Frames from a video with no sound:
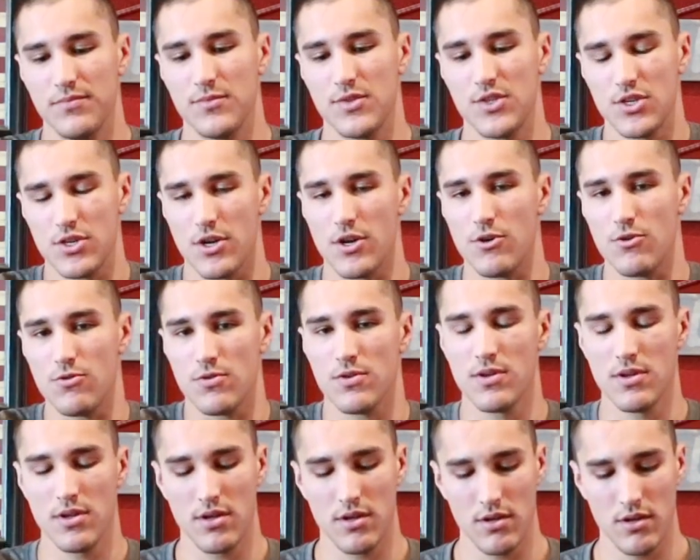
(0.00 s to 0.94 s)

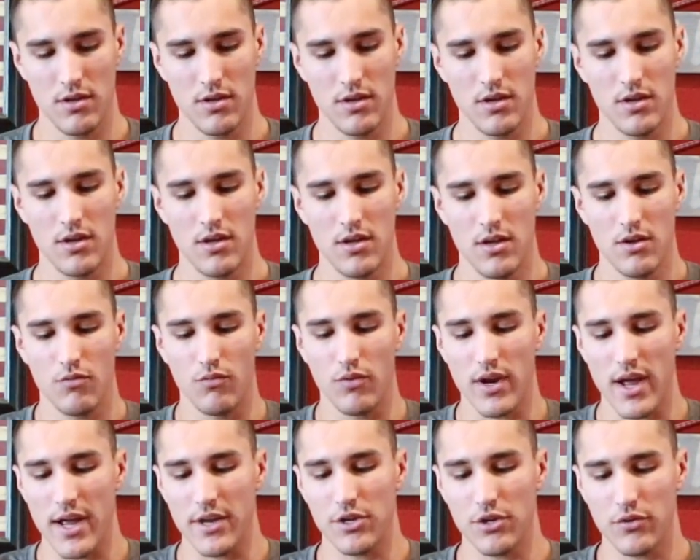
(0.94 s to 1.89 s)
So
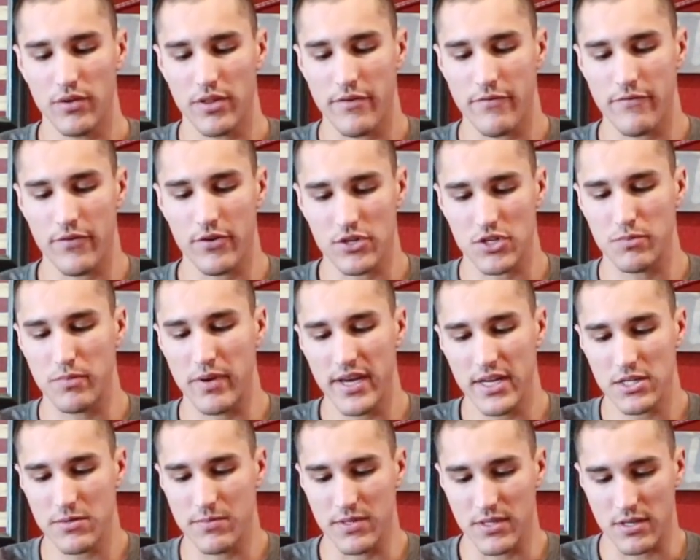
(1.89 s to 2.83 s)
what I do with the first
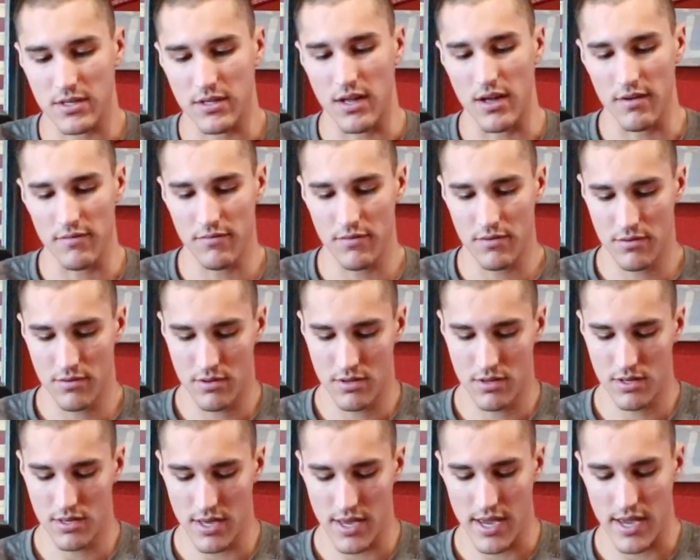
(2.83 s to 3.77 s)
baseman's glove
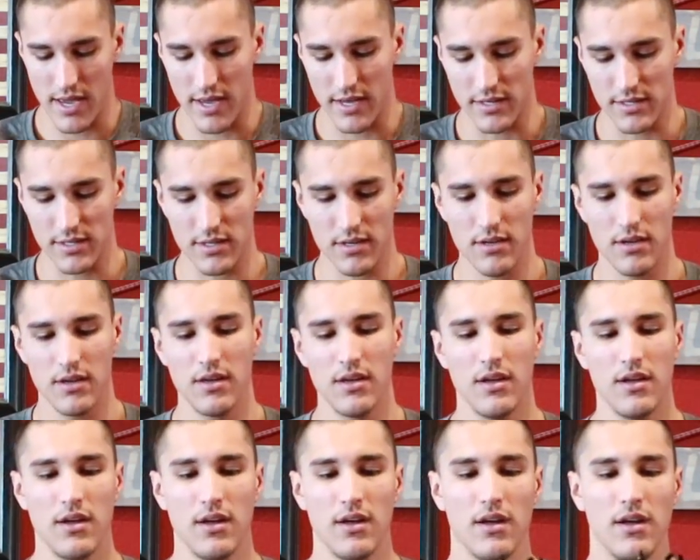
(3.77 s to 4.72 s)
is
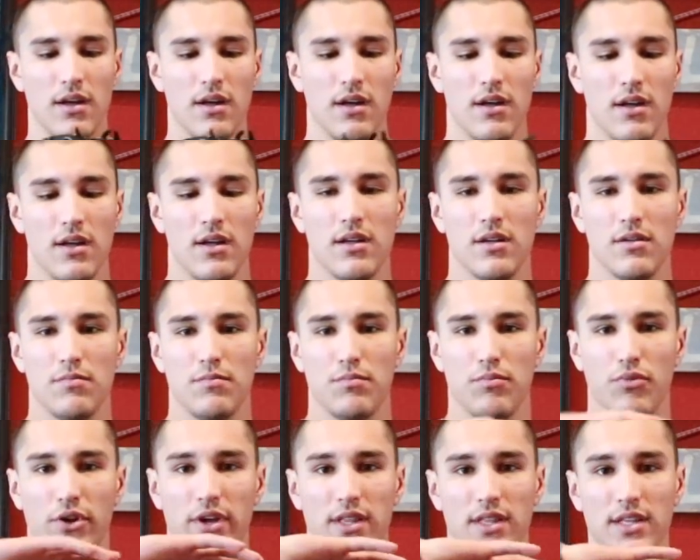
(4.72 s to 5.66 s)

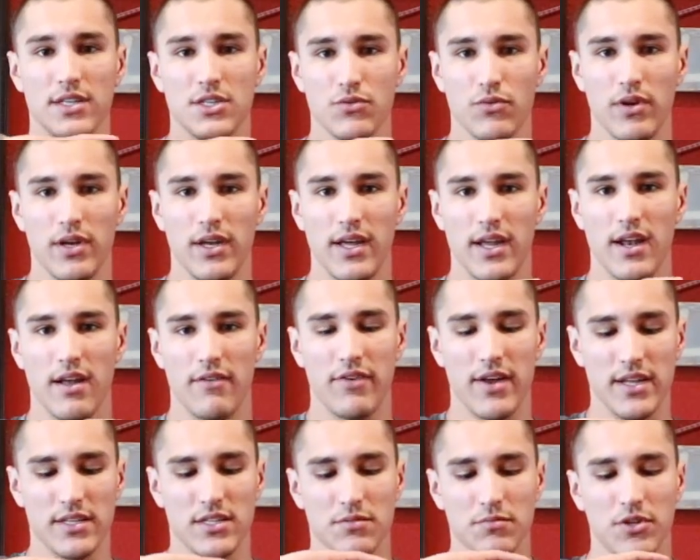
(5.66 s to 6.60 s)
bring this one in. I've
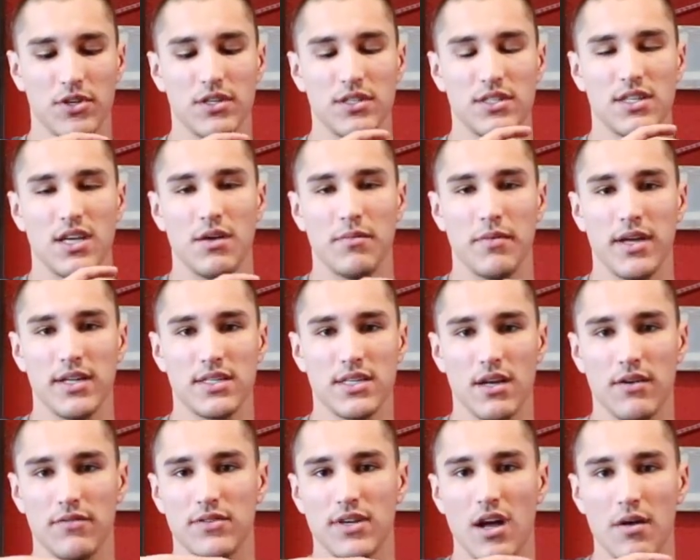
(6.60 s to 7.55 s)
had some good teammates
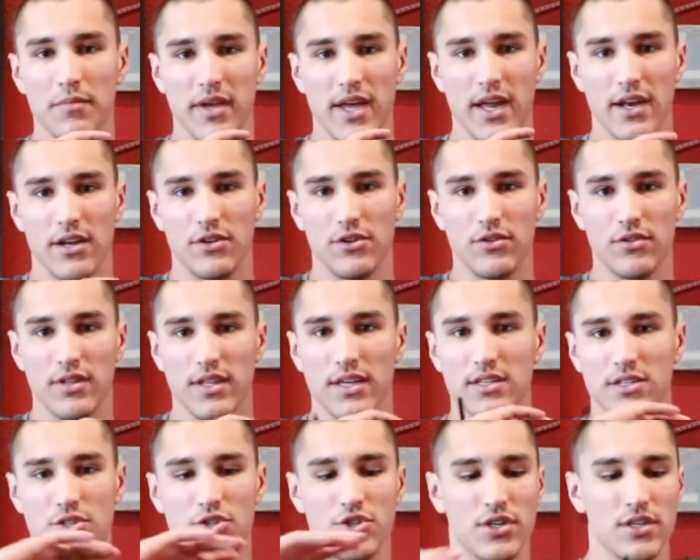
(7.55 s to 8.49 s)
that have taught me how to do
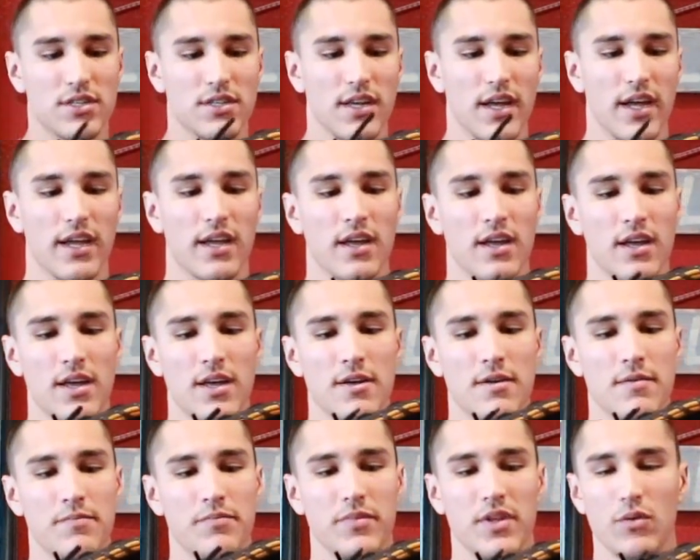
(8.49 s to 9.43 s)
this, just like
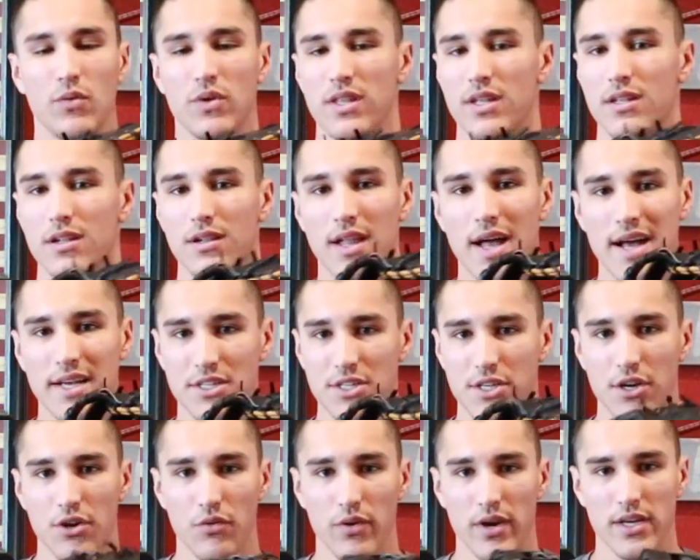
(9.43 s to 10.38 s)
within the last
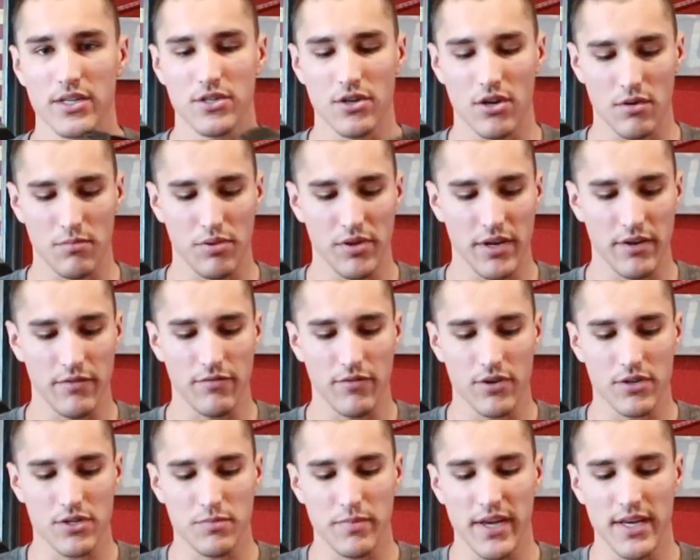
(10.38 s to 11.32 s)
year when I started playing
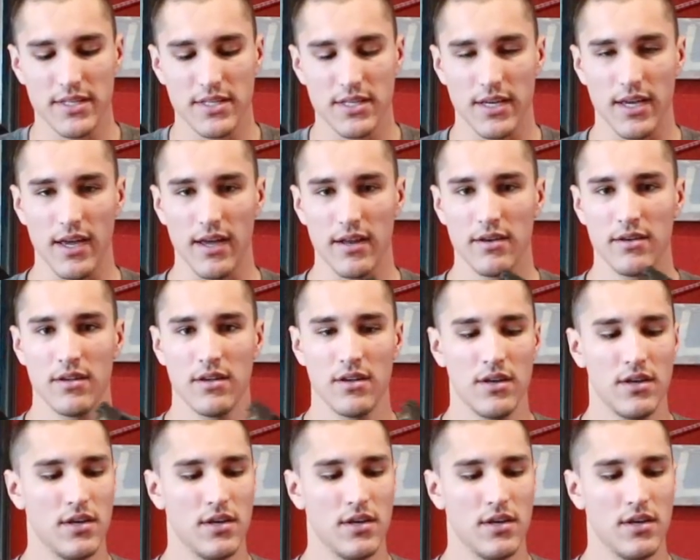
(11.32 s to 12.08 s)
first base again.